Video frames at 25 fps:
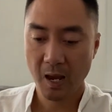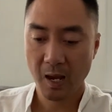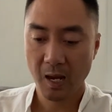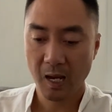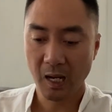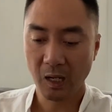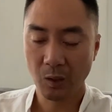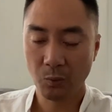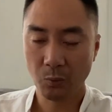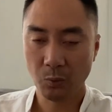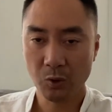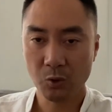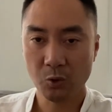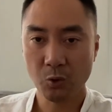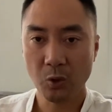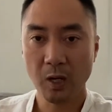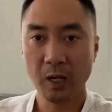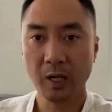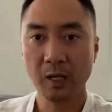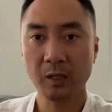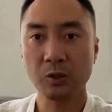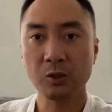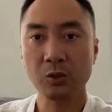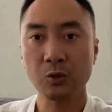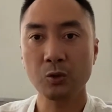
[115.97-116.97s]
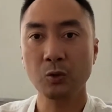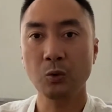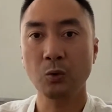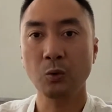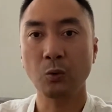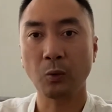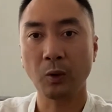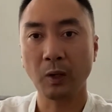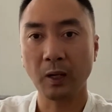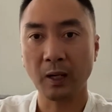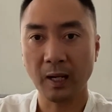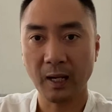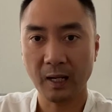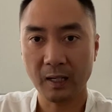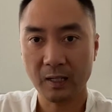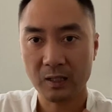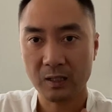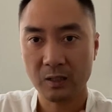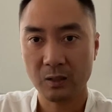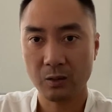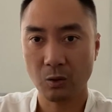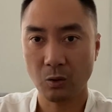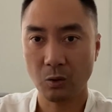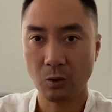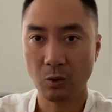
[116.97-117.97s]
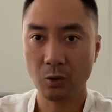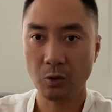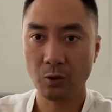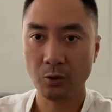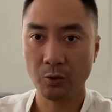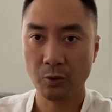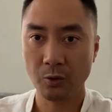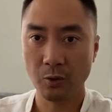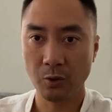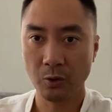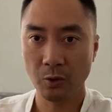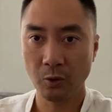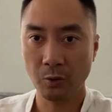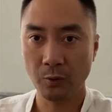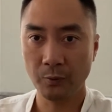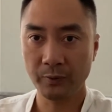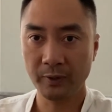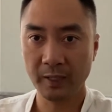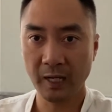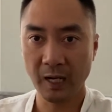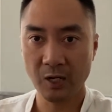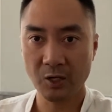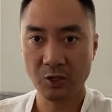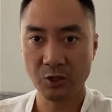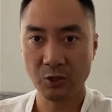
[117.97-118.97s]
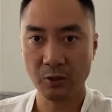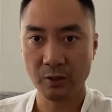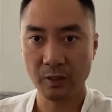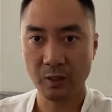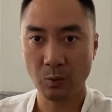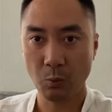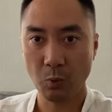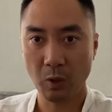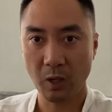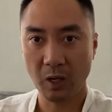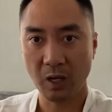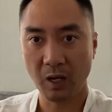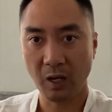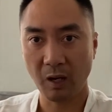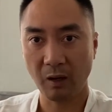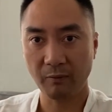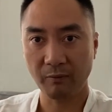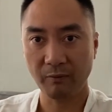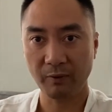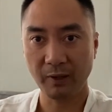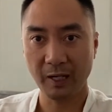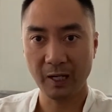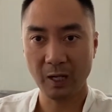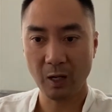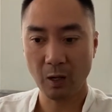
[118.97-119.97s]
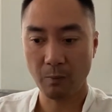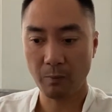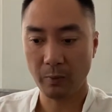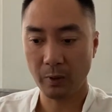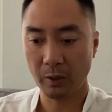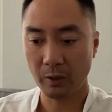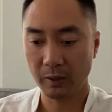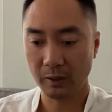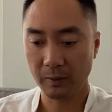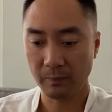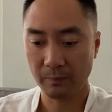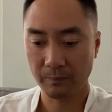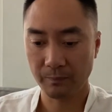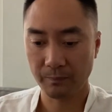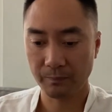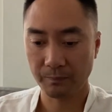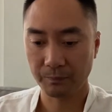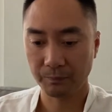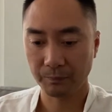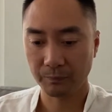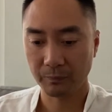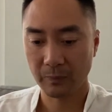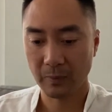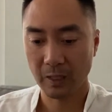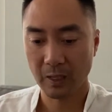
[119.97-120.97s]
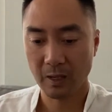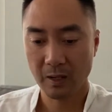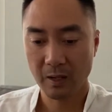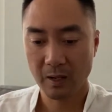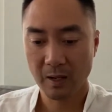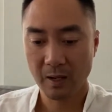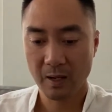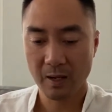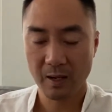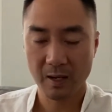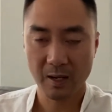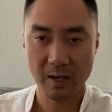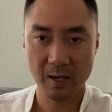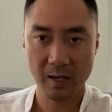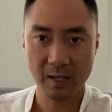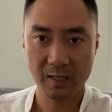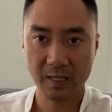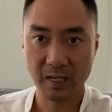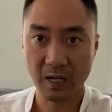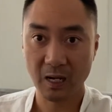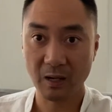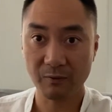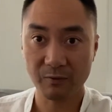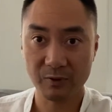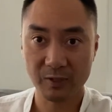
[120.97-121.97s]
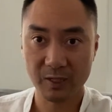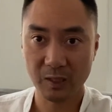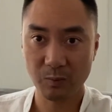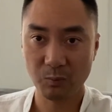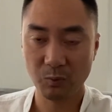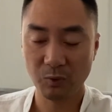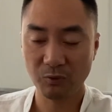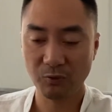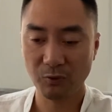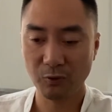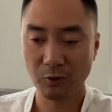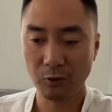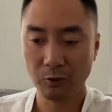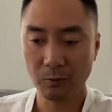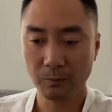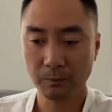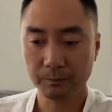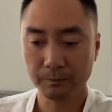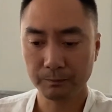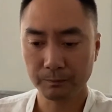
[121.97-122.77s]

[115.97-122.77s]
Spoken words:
and we try to relax all the tension that we have in our body. As I have said before,